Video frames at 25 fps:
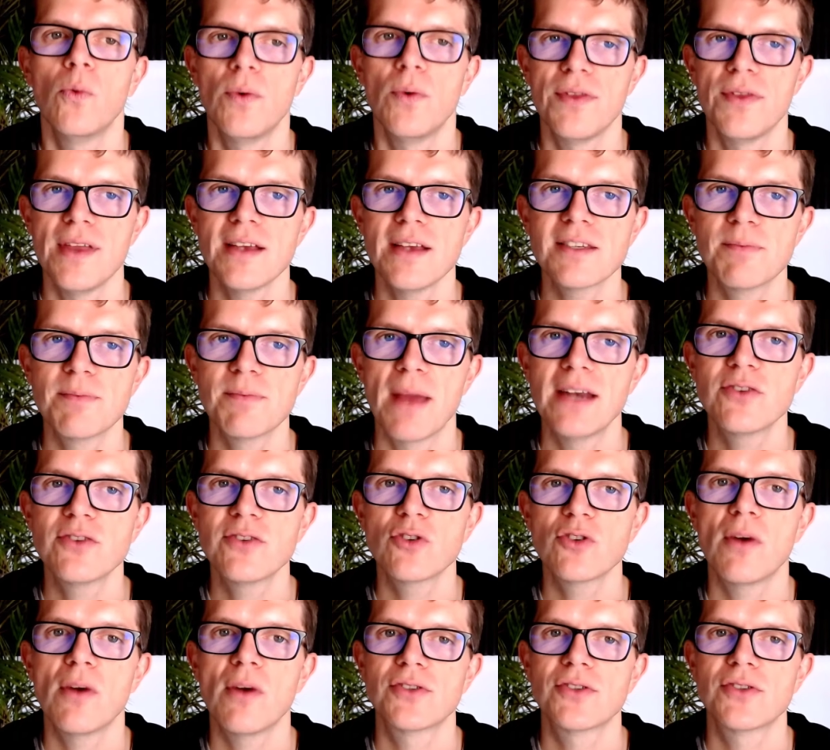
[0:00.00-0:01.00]
With this
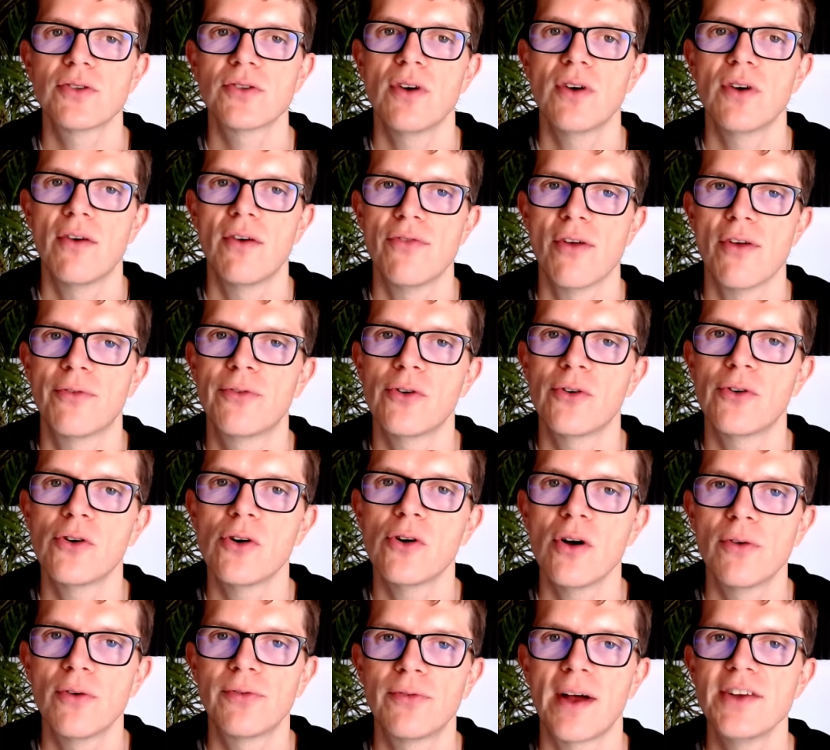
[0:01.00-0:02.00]
mental model of the
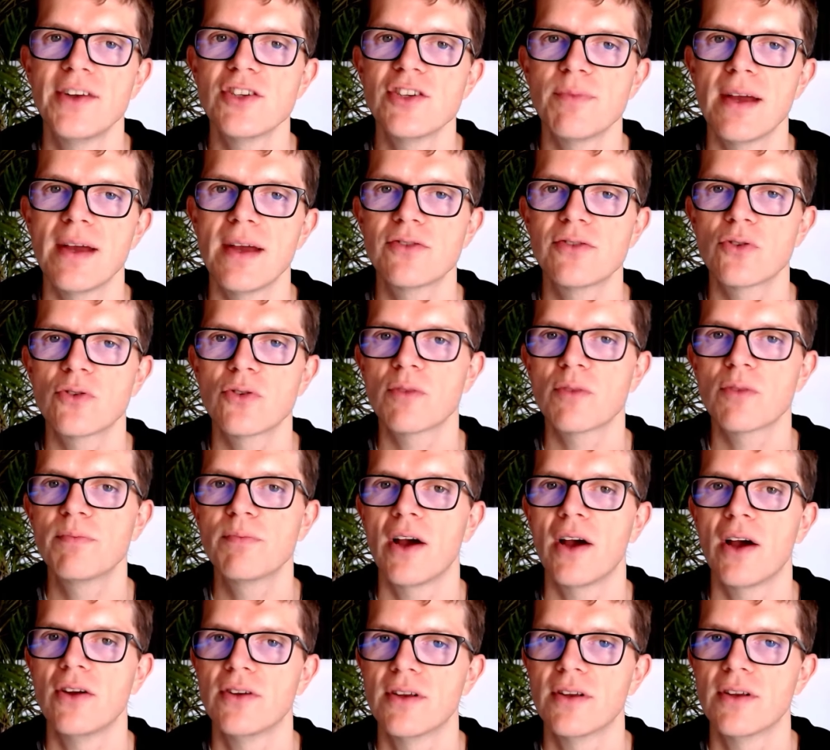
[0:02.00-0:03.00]
four fundamental
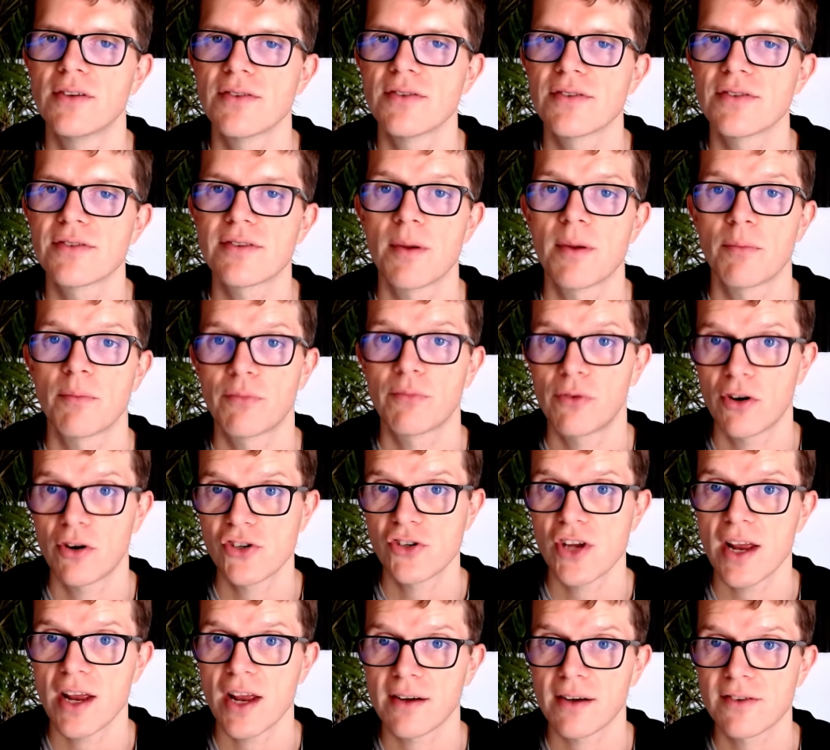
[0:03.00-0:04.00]
components,
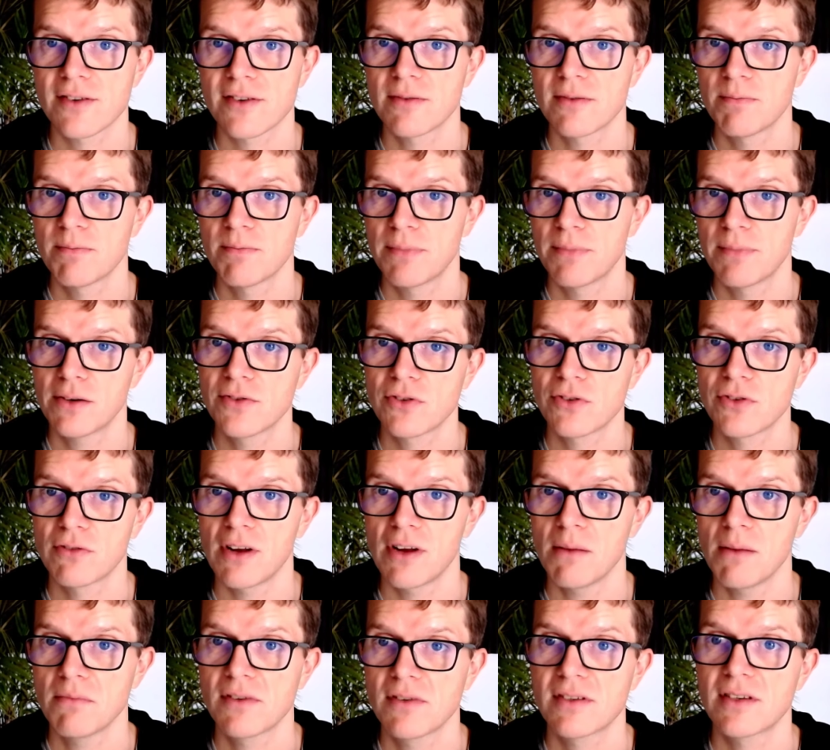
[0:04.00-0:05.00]
projects, build
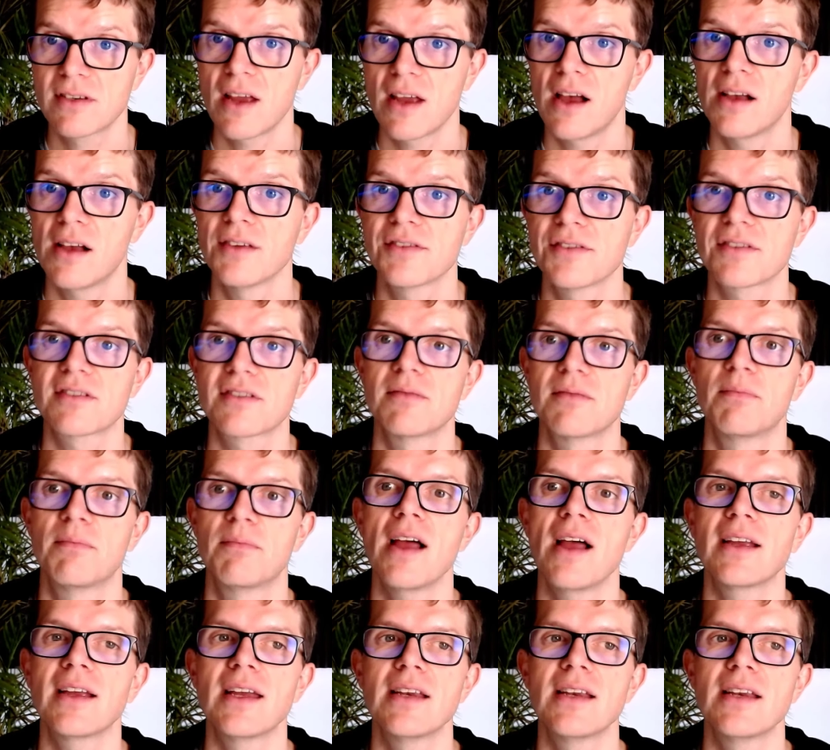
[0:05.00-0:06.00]
scripts, tasks, and
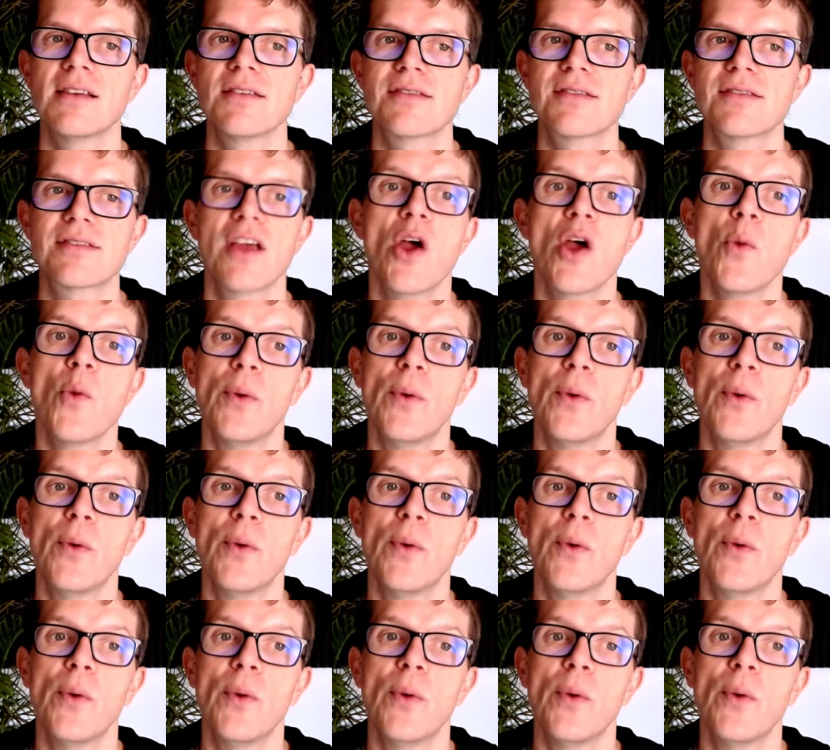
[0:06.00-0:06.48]
plugins,